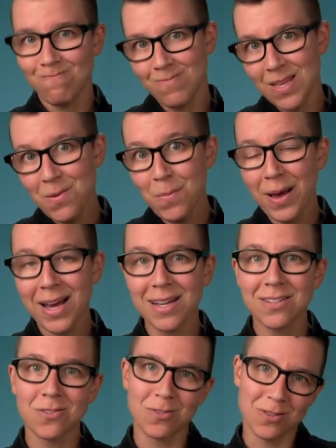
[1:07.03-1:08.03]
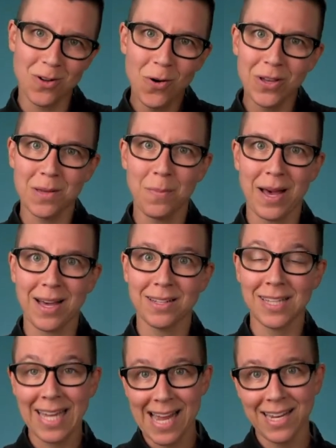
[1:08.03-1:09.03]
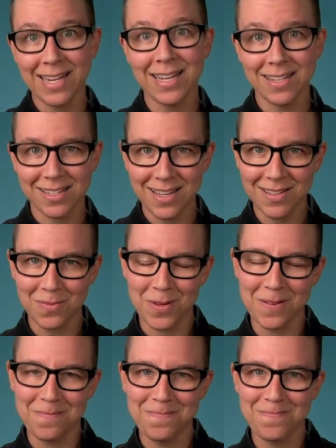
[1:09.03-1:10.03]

impact or don't impact the candidate assessment.